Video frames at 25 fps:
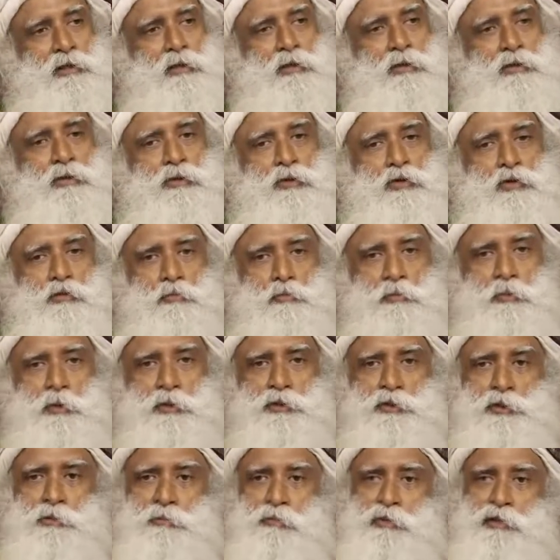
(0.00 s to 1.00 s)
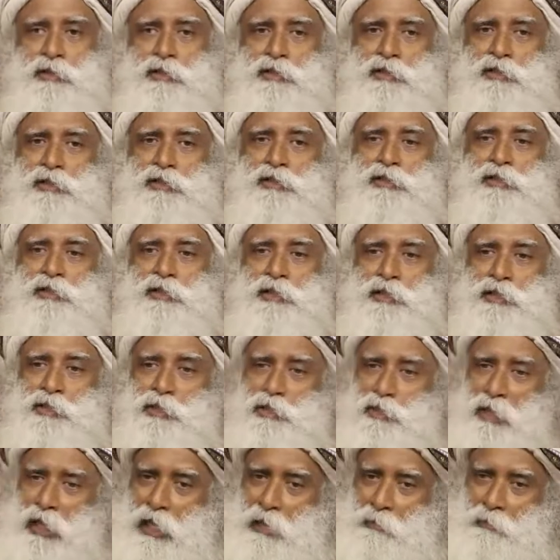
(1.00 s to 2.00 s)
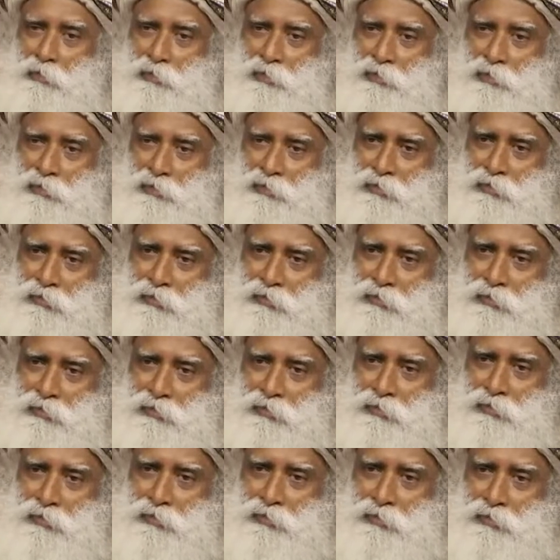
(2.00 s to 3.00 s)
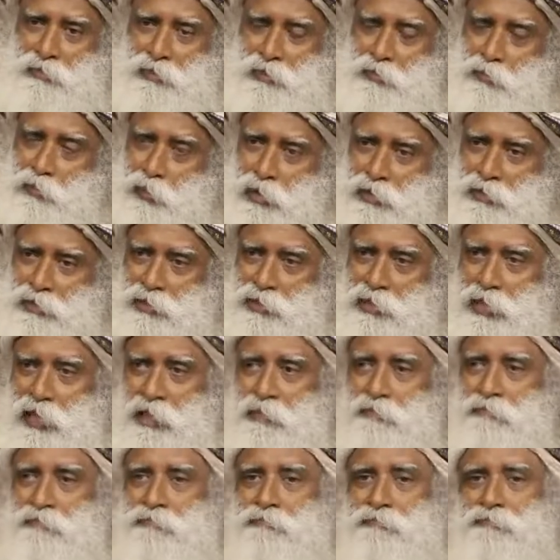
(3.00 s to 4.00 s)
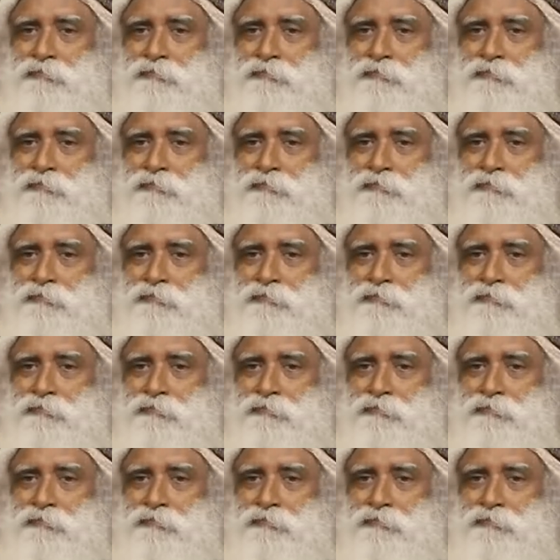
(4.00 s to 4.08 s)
new possibilities need to happen in one's life,